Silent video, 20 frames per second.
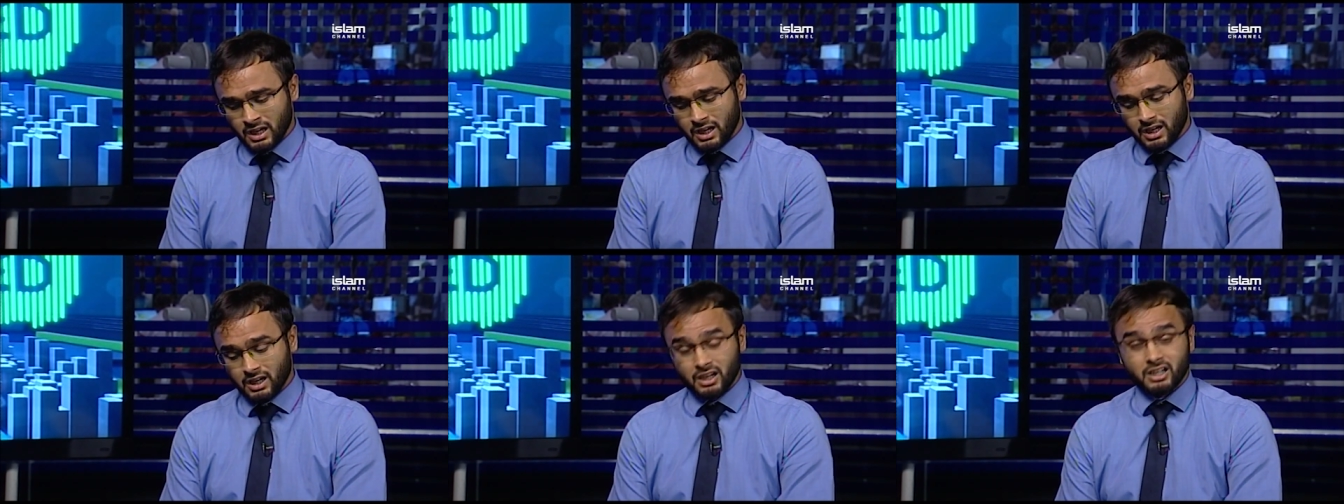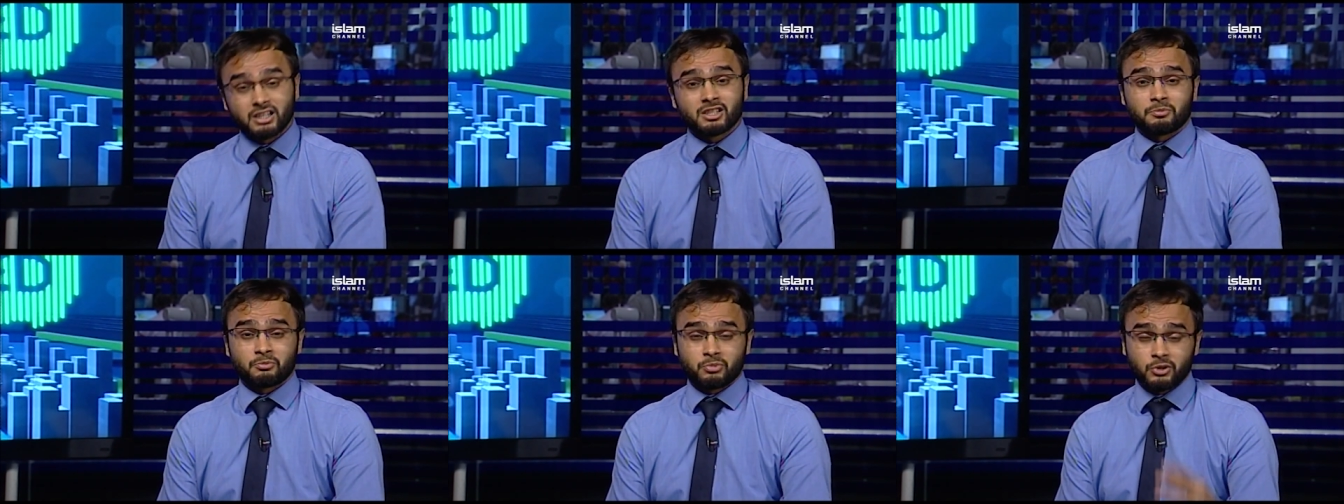uh,
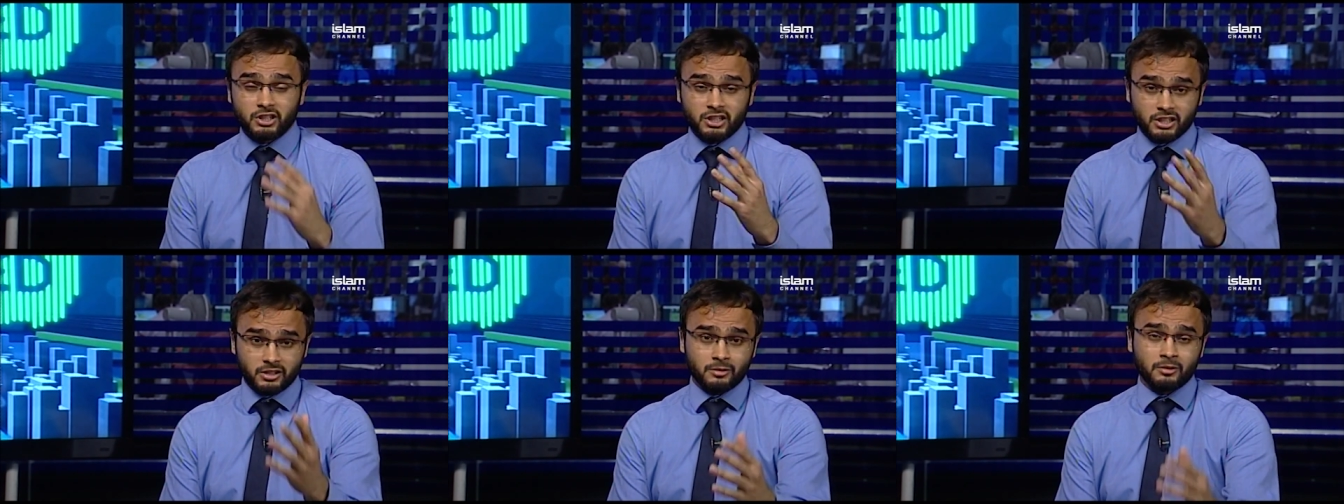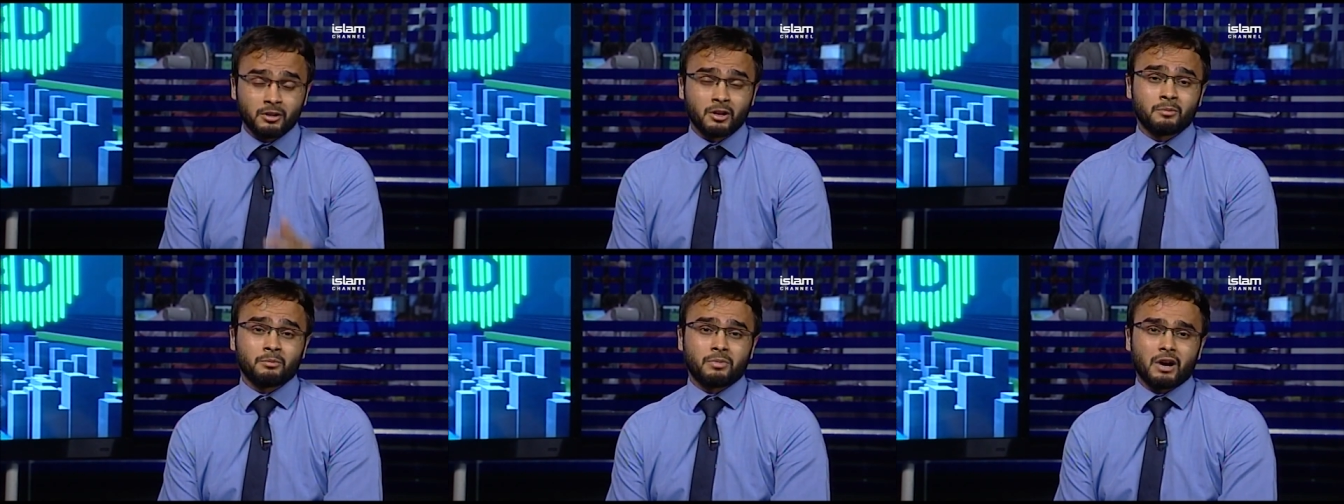it's a pretty
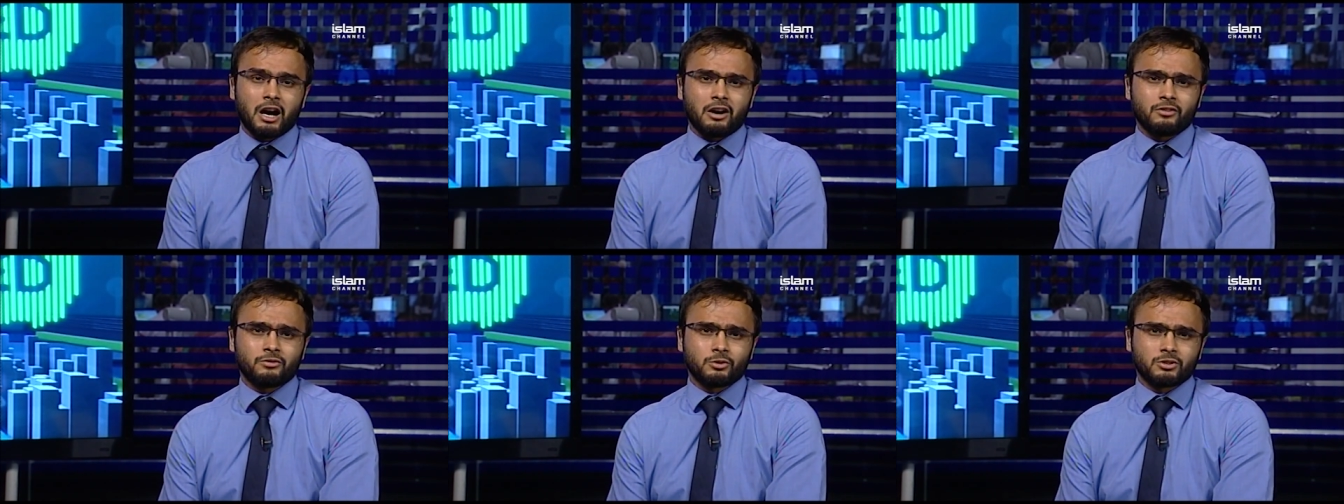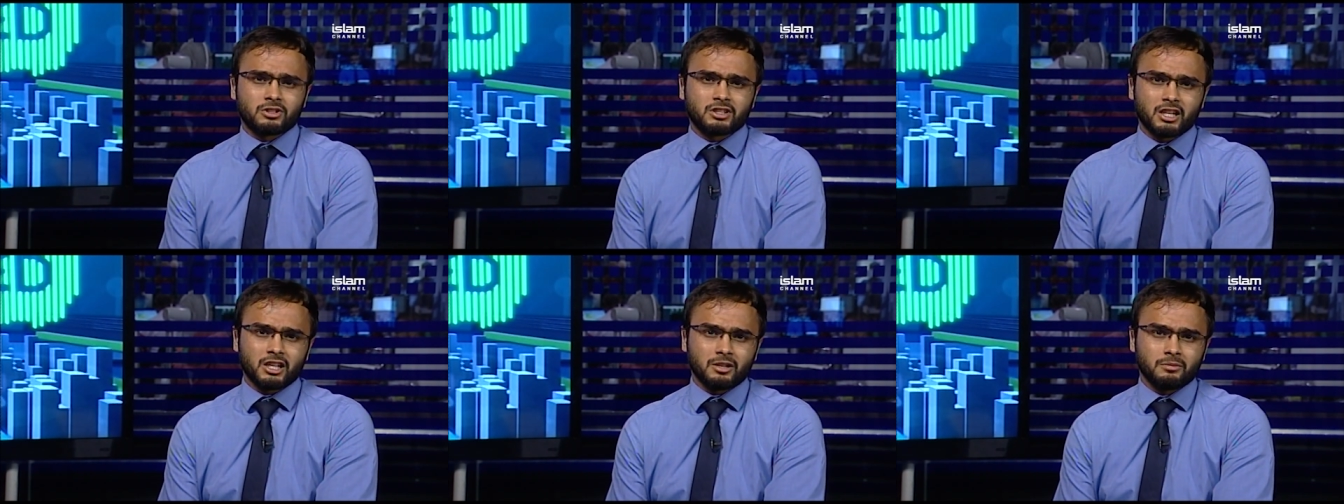powerful
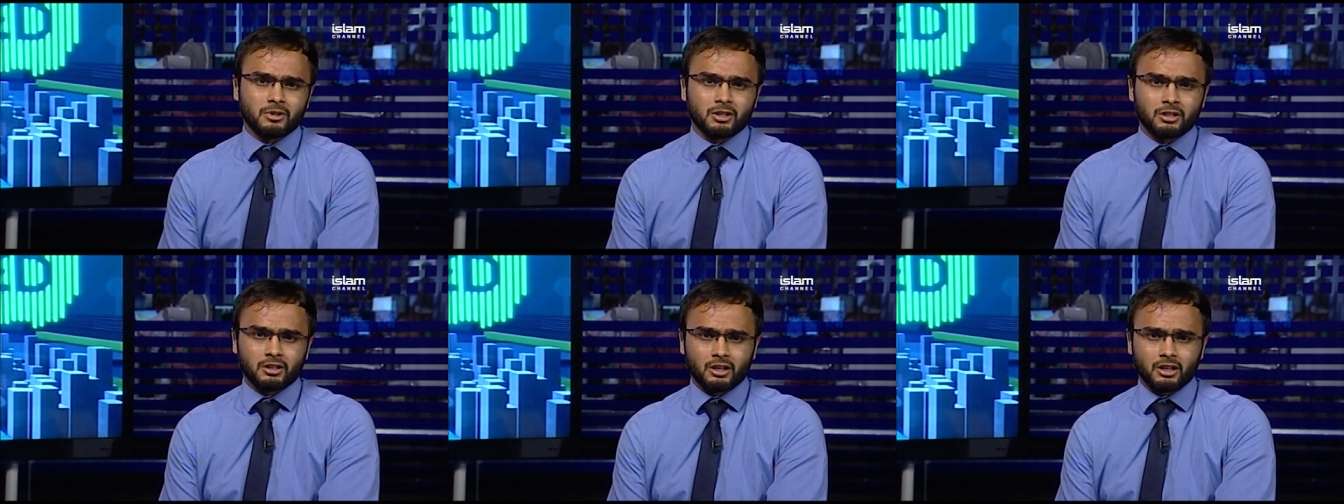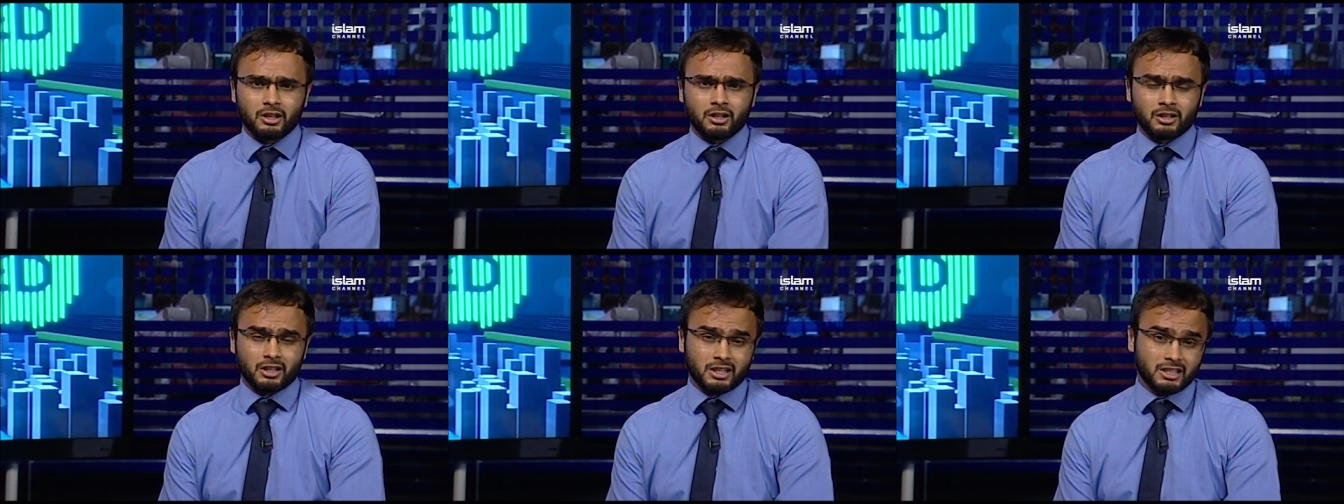statement,
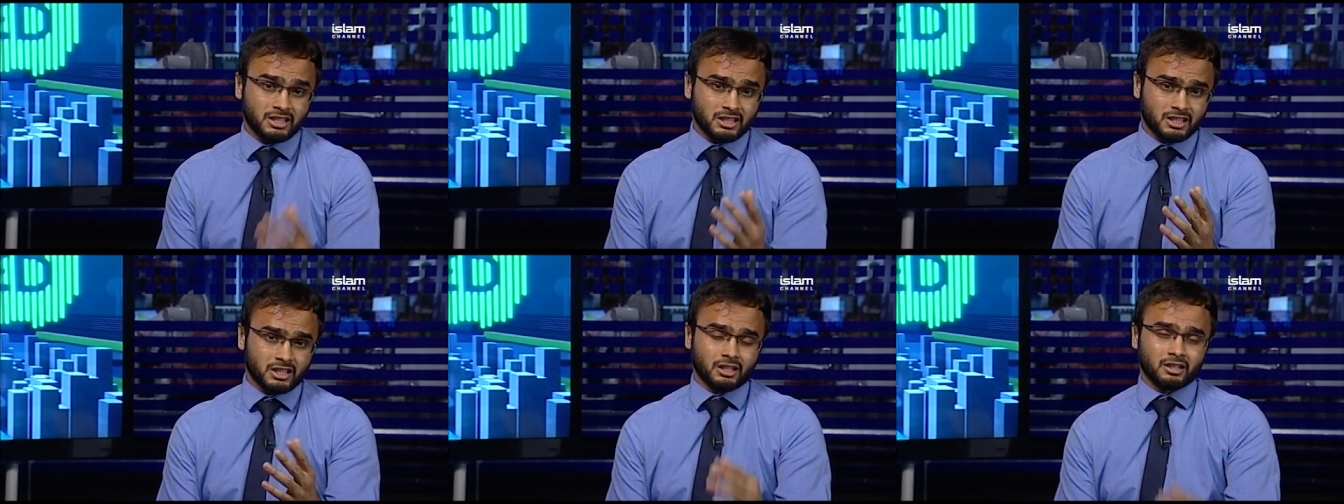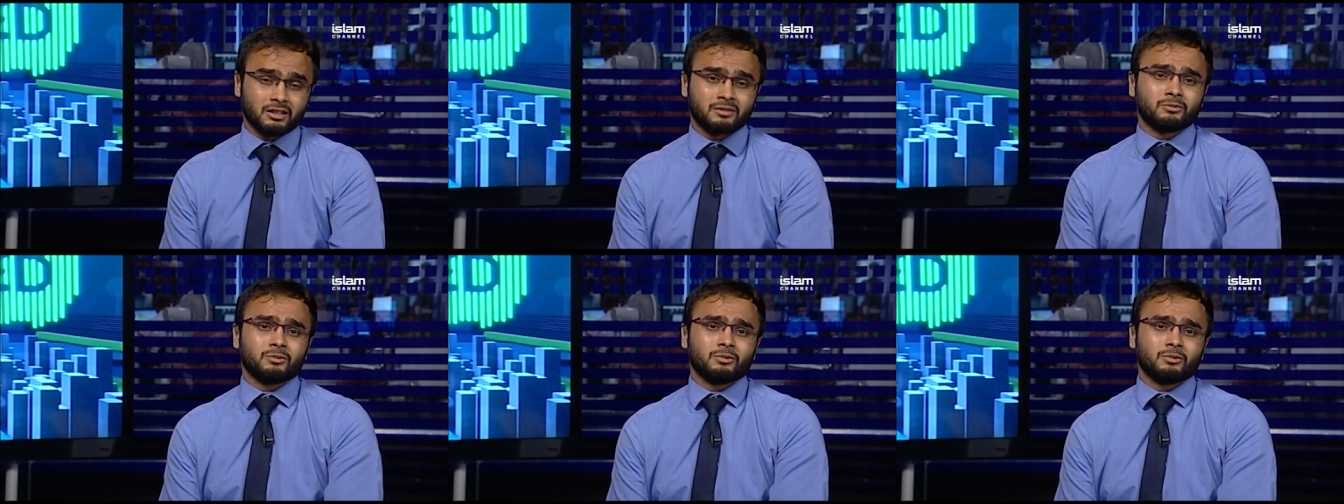isn't it?